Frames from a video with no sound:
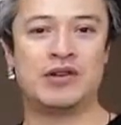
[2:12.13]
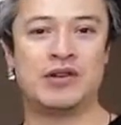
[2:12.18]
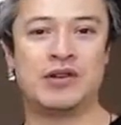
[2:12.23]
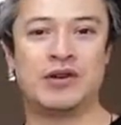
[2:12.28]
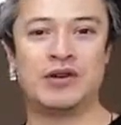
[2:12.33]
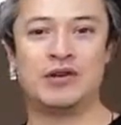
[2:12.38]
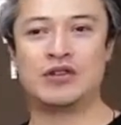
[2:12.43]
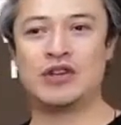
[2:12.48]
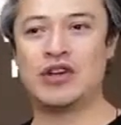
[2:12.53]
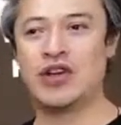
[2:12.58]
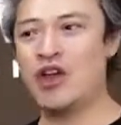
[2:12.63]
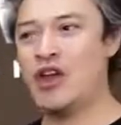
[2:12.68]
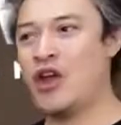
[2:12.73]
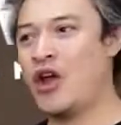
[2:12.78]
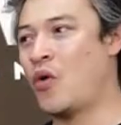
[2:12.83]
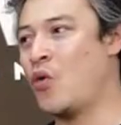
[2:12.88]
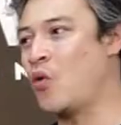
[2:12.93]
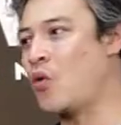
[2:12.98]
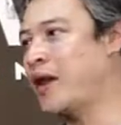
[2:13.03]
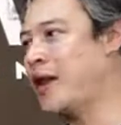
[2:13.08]
use.
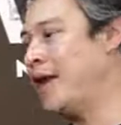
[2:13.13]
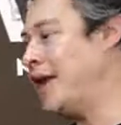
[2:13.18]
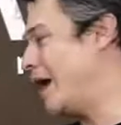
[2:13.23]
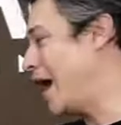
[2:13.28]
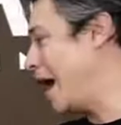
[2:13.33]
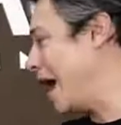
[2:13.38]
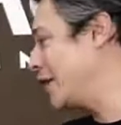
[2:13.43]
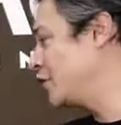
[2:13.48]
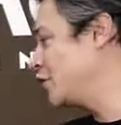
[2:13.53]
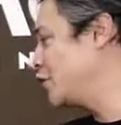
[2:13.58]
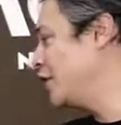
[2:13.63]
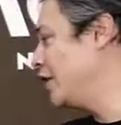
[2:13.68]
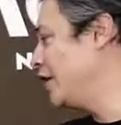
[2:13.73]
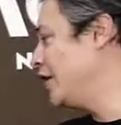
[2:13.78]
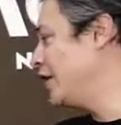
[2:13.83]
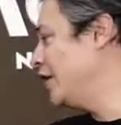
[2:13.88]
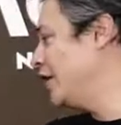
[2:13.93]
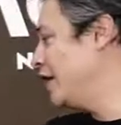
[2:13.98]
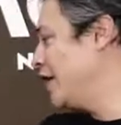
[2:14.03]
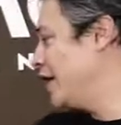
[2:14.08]
We
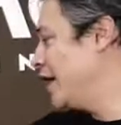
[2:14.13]
actually